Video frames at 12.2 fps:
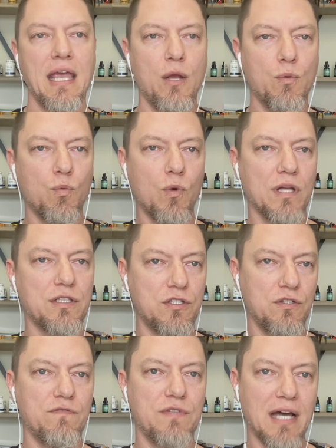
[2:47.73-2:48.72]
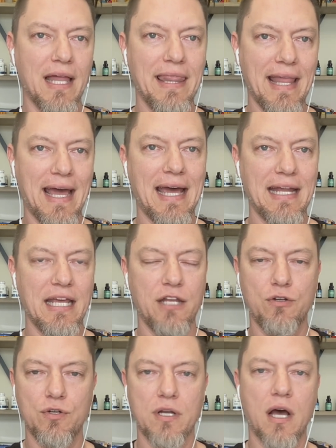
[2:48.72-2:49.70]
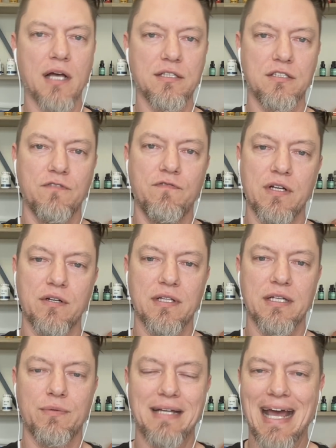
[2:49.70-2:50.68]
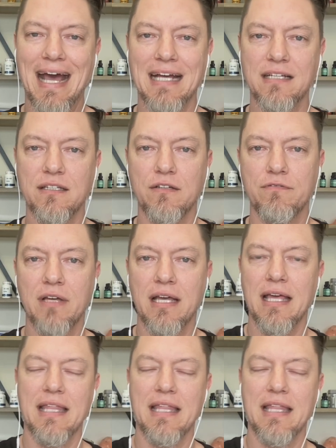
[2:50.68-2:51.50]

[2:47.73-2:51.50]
And once you've done that and you're not severely reactive,